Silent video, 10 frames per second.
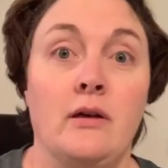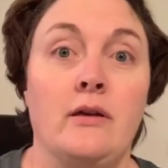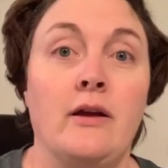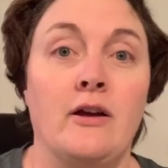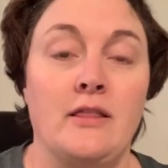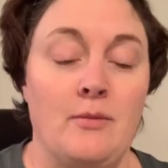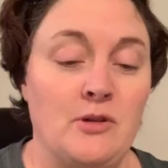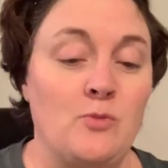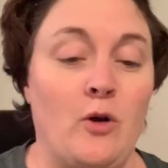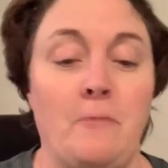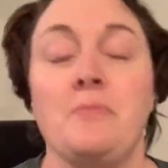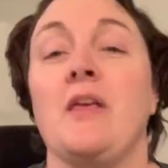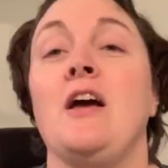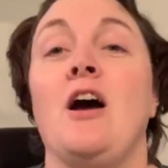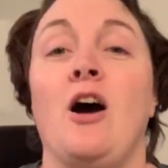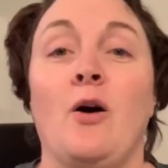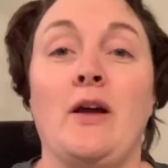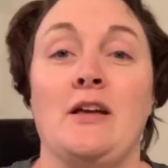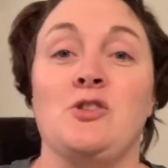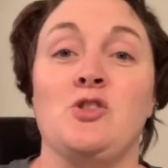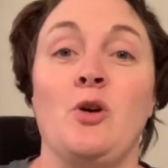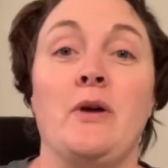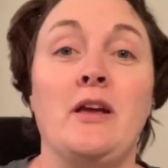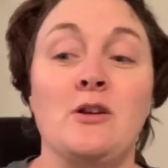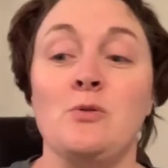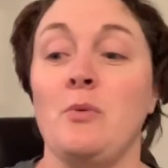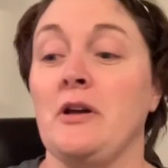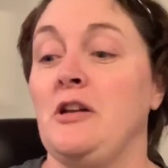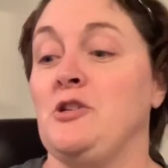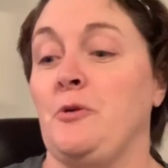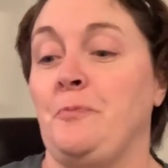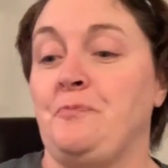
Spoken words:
you hear it that much more. Okay, so here's what we're gonna do.